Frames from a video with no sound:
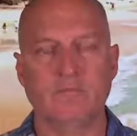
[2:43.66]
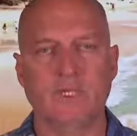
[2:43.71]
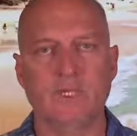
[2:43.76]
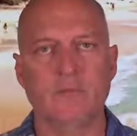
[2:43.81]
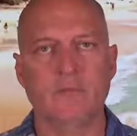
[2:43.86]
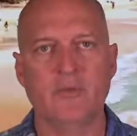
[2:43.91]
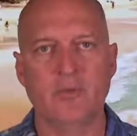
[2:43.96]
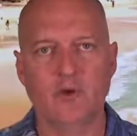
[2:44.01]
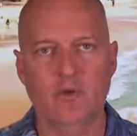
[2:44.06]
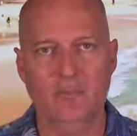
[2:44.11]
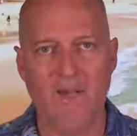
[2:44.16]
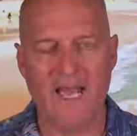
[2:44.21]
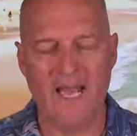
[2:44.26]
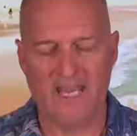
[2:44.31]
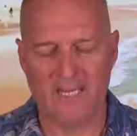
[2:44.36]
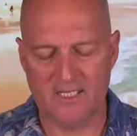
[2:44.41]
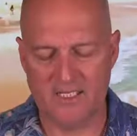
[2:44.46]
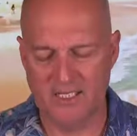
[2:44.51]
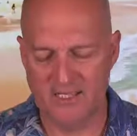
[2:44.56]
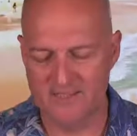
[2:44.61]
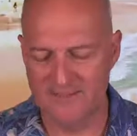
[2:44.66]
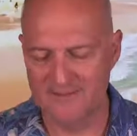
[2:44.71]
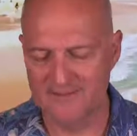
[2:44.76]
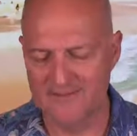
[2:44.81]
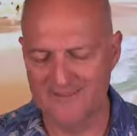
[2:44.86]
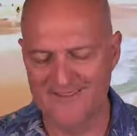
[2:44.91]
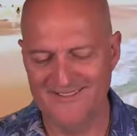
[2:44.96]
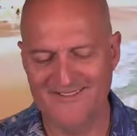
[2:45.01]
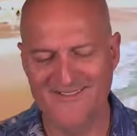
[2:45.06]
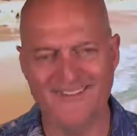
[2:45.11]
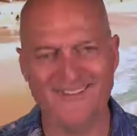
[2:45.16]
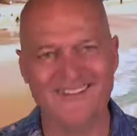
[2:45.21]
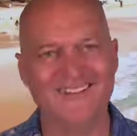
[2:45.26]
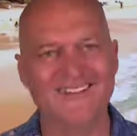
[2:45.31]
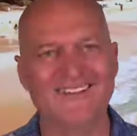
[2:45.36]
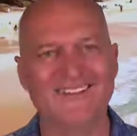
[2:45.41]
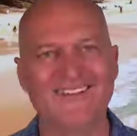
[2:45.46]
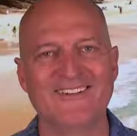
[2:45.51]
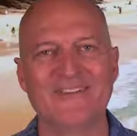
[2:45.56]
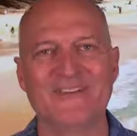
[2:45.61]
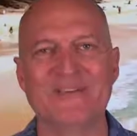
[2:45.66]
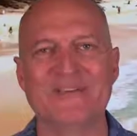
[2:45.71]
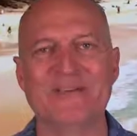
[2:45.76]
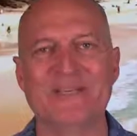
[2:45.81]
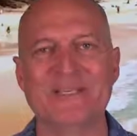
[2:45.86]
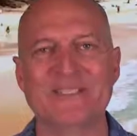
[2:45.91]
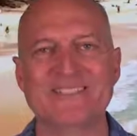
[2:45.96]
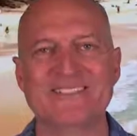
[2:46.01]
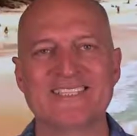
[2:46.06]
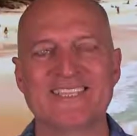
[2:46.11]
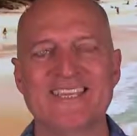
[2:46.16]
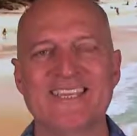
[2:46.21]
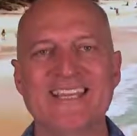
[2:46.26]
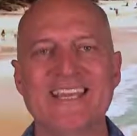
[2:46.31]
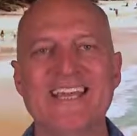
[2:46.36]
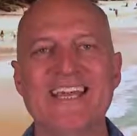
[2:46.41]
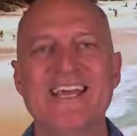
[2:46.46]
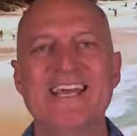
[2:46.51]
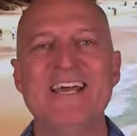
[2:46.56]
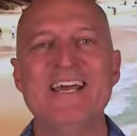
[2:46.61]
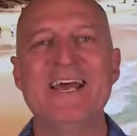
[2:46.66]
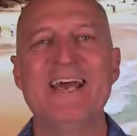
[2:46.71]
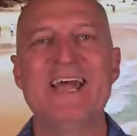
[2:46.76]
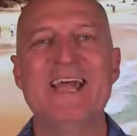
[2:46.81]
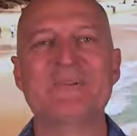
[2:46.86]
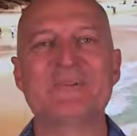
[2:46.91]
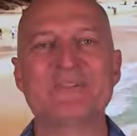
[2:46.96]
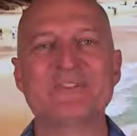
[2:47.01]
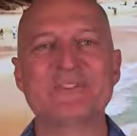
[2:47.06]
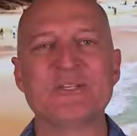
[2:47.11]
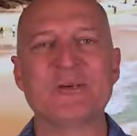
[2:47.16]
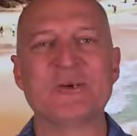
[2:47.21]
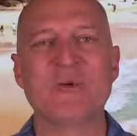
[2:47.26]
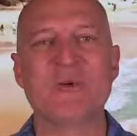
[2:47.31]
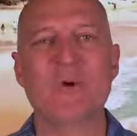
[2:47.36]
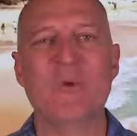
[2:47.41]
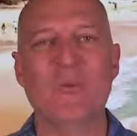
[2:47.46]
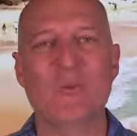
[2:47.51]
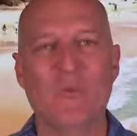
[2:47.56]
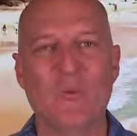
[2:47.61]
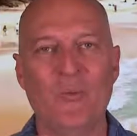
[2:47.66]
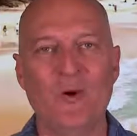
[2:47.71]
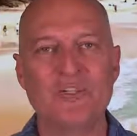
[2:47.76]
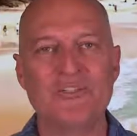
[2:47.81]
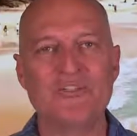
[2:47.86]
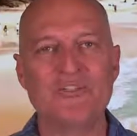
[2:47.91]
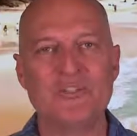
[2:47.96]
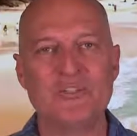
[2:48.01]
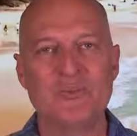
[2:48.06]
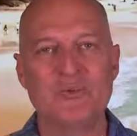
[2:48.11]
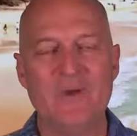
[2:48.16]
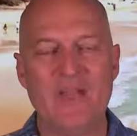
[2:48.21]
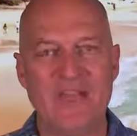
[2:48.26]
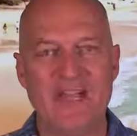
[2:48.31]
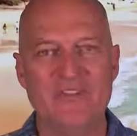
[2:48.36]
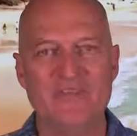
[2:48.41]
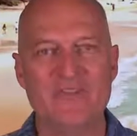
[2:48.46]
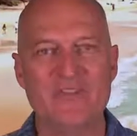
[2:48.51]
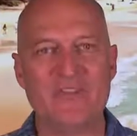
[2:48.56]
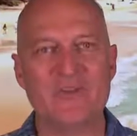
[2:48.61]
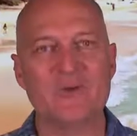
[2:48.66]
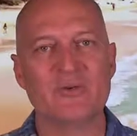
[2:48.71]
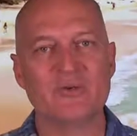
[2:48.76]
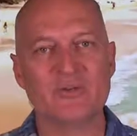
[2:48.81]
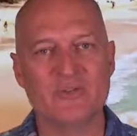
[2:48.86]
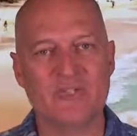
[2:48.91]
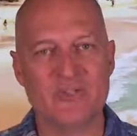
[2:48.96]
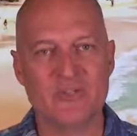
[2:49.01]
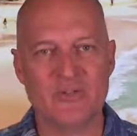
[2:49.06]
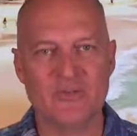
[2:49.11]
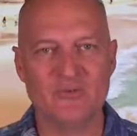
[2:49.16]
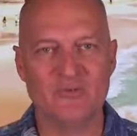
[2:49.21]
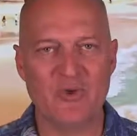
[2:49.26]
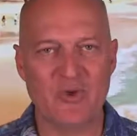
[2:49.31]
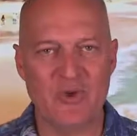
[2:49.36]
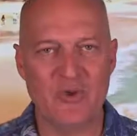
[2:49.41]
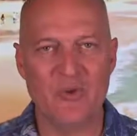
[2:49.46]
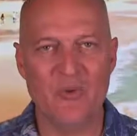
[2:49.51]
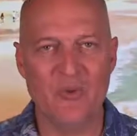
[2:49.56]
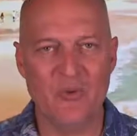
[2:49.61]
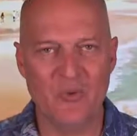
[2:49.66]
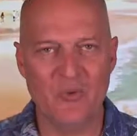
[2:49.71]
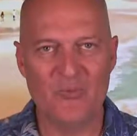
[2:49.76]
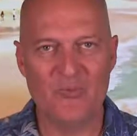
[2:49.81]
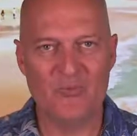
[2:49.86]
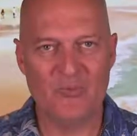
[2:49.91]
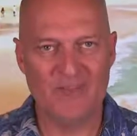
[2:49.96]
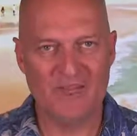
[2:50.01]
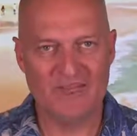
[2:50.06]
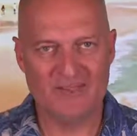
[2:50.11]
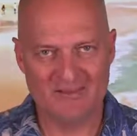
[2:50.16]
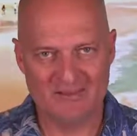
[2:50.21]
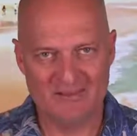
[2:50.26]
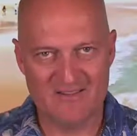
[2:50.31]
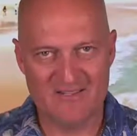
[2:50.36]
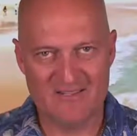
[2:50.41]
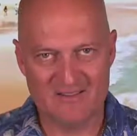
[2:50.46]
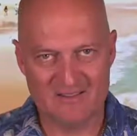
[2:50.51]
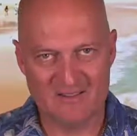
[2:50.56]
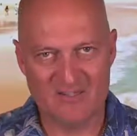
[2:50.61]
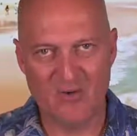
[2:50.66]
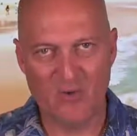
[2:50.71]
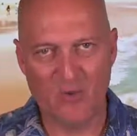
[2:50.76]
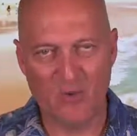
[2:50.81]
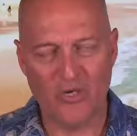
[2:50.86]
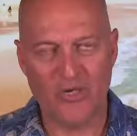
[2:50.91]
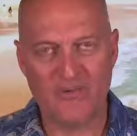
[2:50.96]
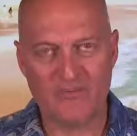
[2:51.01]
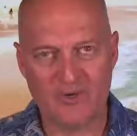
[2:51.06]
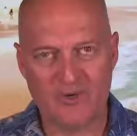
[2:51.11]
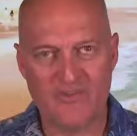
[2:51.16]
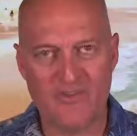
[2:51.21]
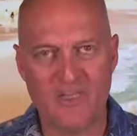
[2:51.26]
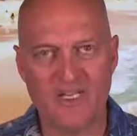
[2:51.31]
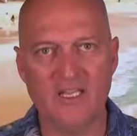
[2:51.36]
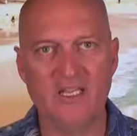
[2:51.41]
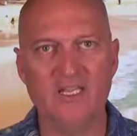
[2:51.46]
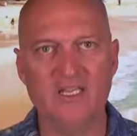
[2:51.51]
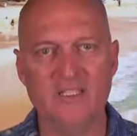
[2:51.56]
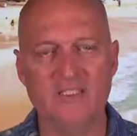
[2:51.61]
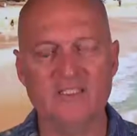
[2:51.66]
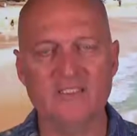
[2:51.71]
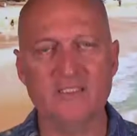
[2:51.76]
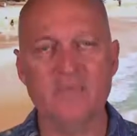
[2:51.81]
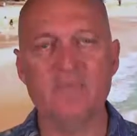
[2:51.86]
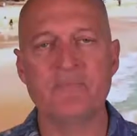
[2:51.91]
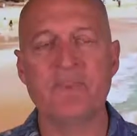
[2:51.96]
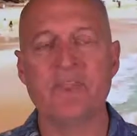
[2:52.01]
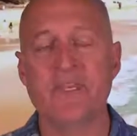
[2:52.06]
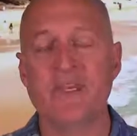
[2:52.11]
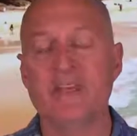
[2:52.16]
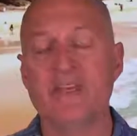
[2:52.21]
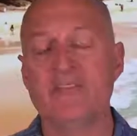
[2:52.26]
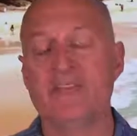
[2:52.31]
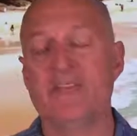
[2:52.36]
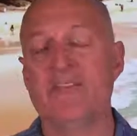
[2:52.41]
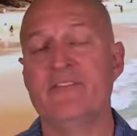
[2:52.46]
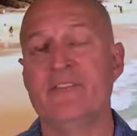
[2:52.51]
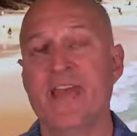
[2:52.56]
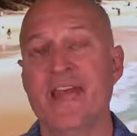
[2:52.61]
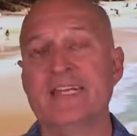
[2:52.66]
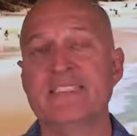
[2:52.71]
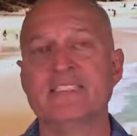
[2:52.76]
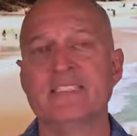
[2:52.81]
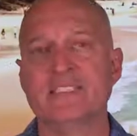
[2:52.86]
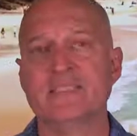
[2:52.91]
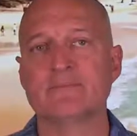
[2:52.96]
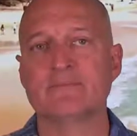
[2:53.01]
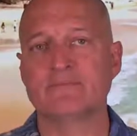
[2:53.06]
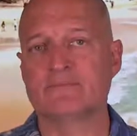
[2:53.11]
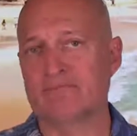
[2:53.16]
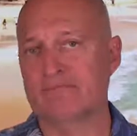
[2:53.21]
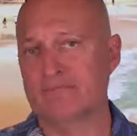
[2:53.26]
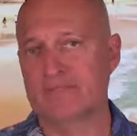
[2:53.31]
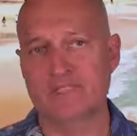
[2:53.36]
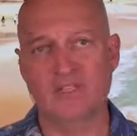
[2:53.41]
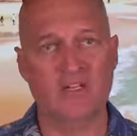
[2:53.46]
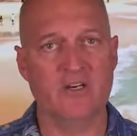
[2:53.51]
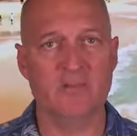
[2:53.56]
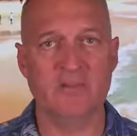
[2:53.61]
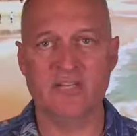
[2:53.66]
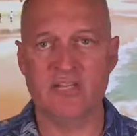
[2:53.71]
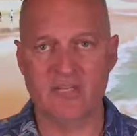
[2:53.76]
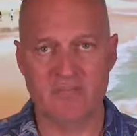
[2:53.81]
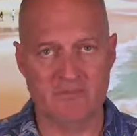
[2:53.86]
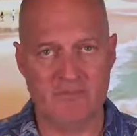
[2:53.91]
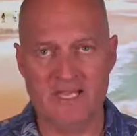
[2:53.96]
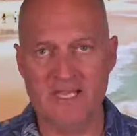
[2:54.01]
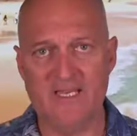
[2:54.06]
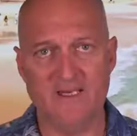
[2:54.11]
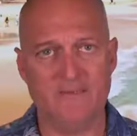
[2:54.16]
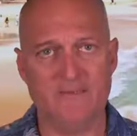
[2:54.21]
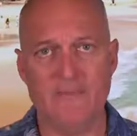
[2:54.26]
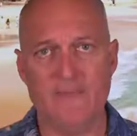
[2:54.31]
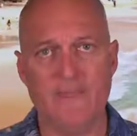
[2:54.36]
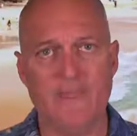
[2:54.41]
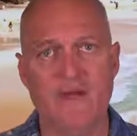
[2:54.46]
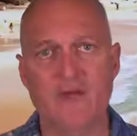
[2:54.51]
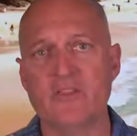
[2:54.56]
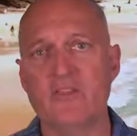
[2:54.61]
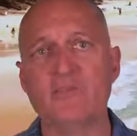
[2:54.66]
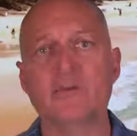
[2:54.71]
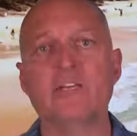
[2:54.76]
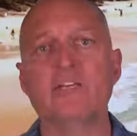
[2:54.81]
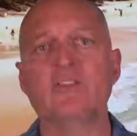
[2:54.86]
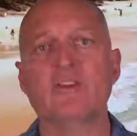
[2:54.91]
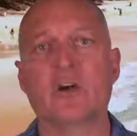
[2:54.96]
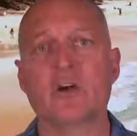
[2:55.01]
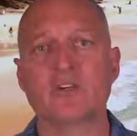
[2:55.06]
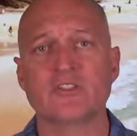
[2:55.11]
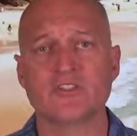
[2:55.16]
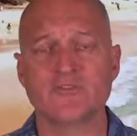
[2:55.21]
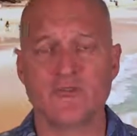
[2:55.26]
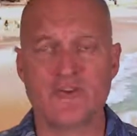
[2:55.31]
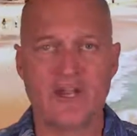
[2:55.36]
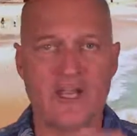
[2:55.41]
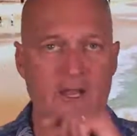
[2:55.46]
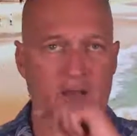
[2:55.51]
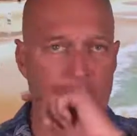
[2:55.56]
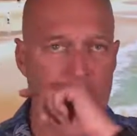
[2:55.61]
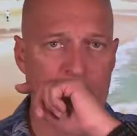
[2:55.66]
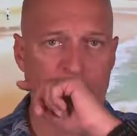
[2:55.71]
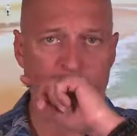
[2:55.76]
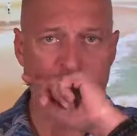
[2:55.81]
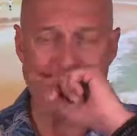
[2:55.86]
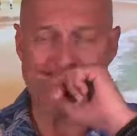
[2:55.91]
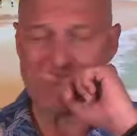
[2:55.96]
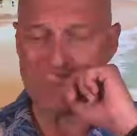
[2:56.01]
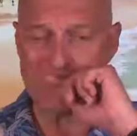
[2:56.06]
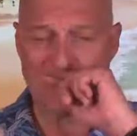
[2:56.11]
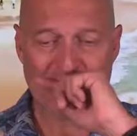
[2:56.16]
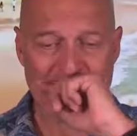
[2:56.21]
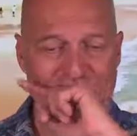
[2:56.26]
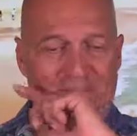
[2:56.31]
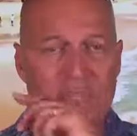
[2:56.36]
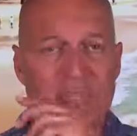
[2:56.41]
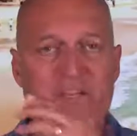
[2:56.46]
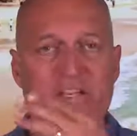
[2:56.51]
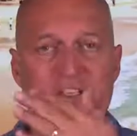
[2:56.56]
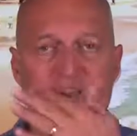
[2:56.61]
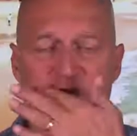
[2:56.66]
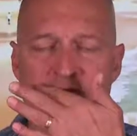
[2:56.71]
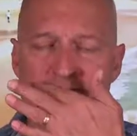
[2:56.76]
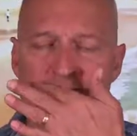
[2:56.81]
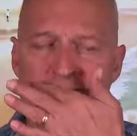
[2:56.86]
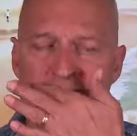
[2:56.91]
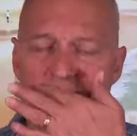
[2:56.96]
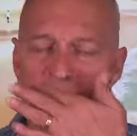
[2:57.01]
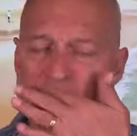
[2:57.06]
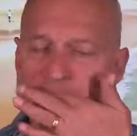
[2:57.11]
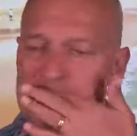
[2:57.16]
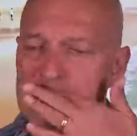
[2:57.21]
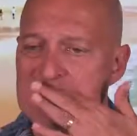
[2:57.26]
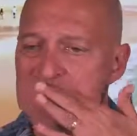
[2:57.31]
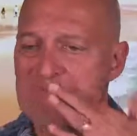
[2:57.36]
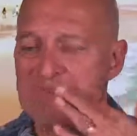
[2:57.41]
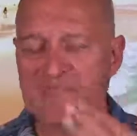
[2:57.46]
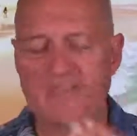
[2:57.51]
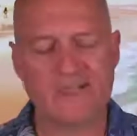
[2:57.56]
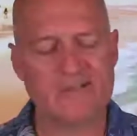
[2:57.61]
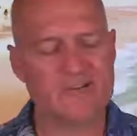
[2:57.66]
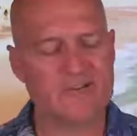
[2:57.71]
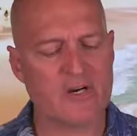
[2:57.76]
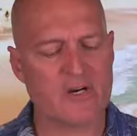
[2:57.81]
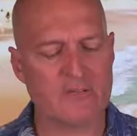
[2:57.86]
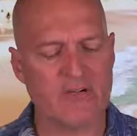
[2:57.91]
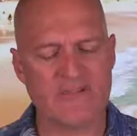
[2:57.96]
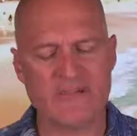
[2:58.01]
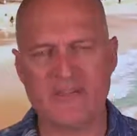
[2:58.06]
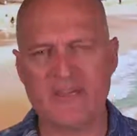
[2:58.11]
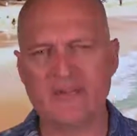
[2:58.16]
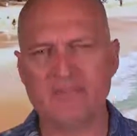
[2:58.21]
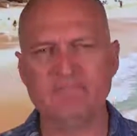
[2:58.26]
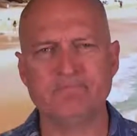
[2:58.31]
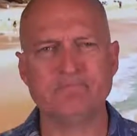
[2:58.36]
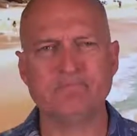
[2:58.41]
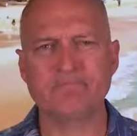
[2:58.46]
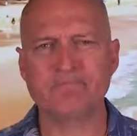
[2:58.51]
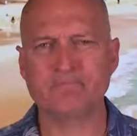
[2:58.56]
Let me go back. Goodness. And so once you have those and you know that, you know, what everything is, then that's going to be it on the METARS for now. Because remember, sorry about that.